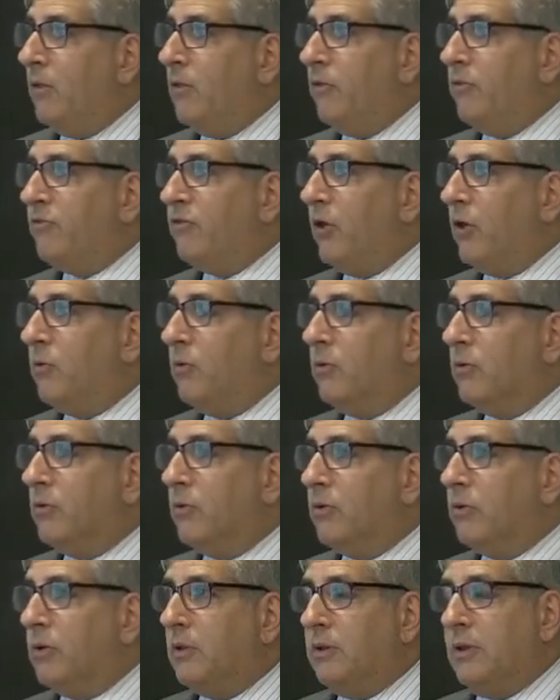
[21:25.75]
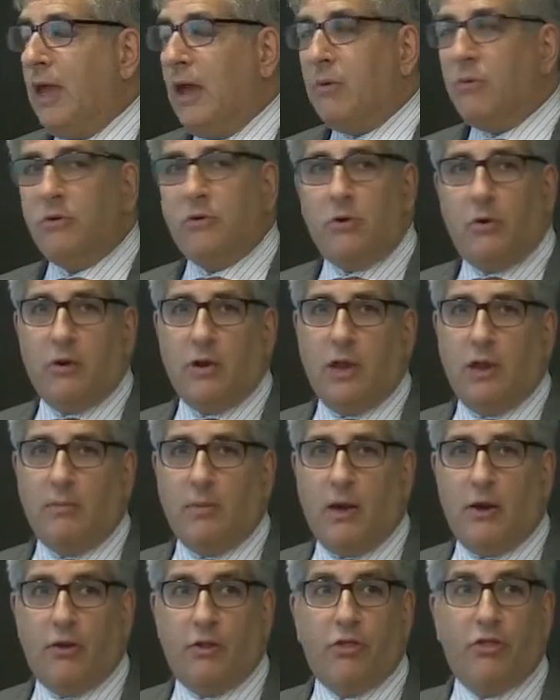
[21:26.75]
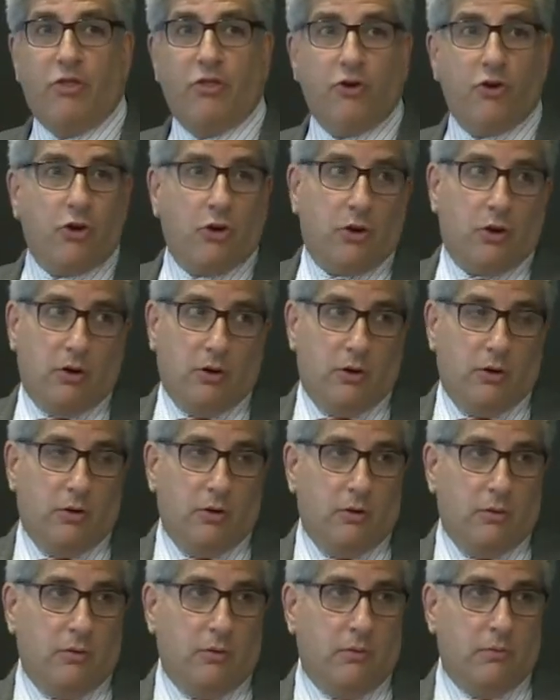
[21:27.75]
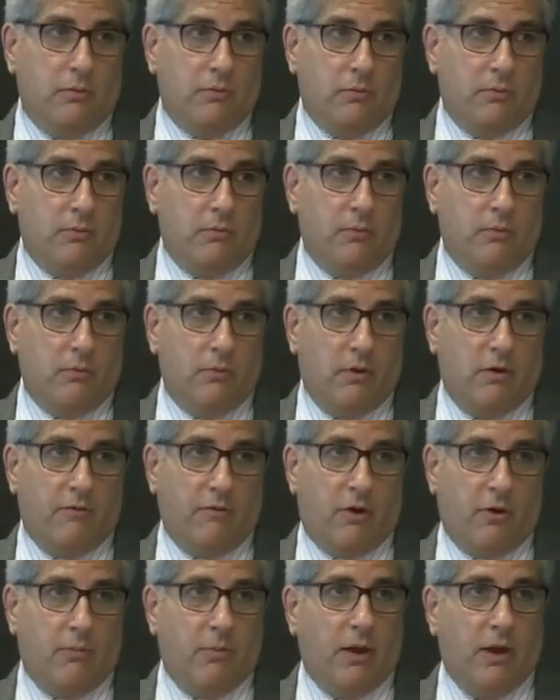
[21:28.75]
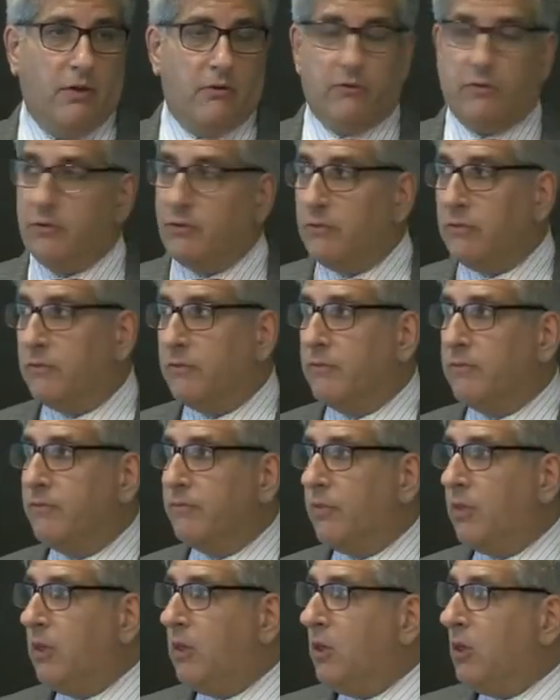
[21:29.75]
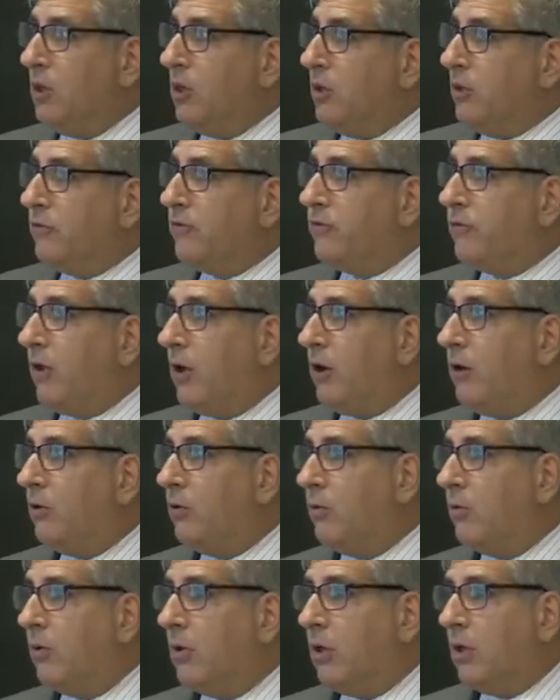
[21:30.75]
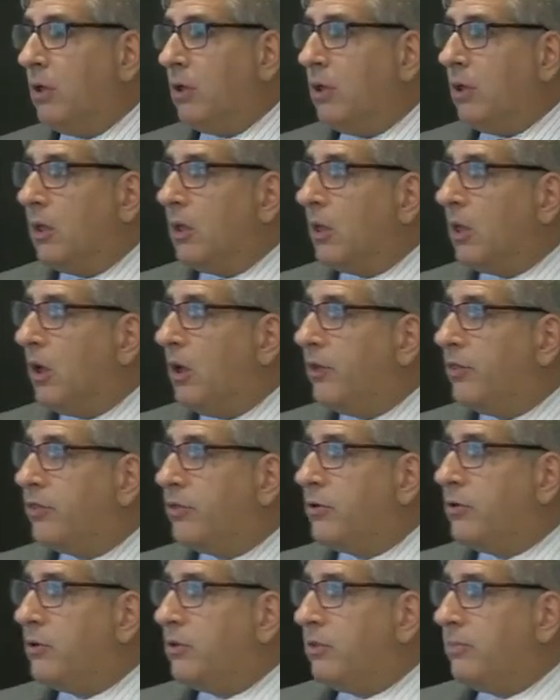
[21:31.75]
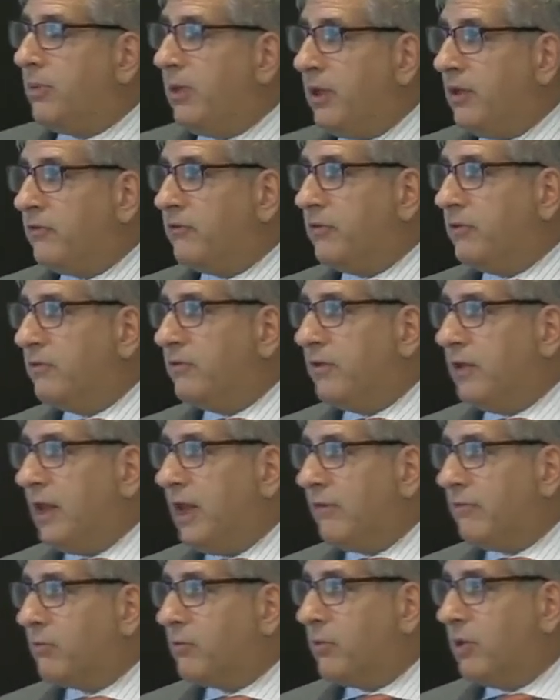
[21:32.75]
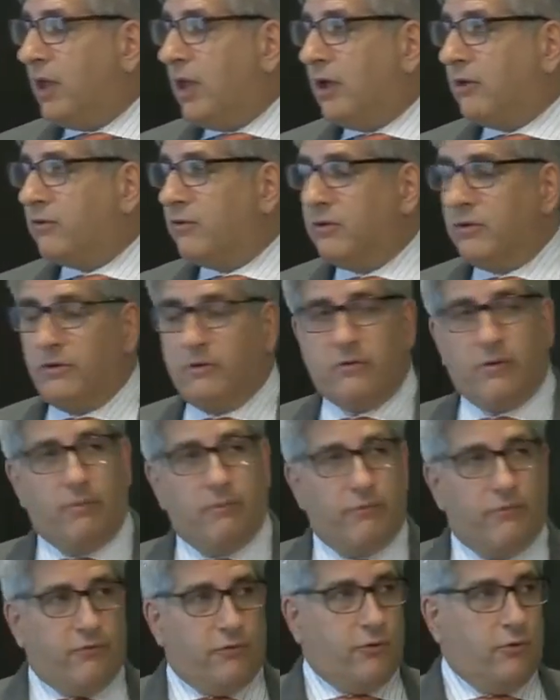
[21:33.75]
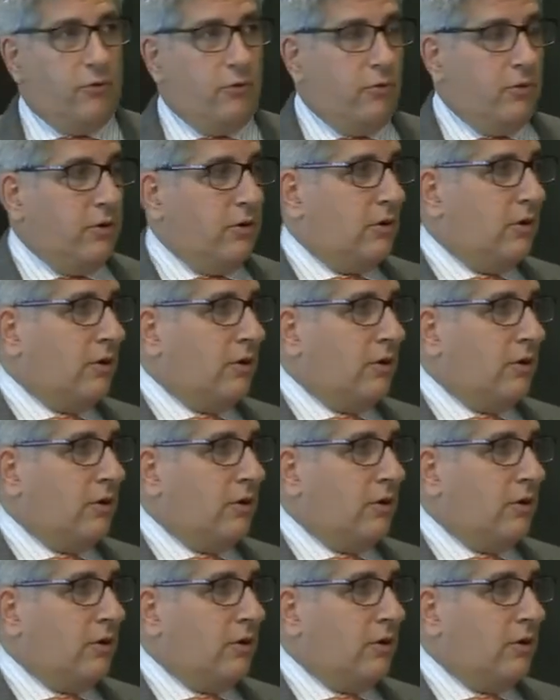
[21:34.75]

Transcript: So now we're talking about a third of our patients. So a third of the patients that have a reaction to some food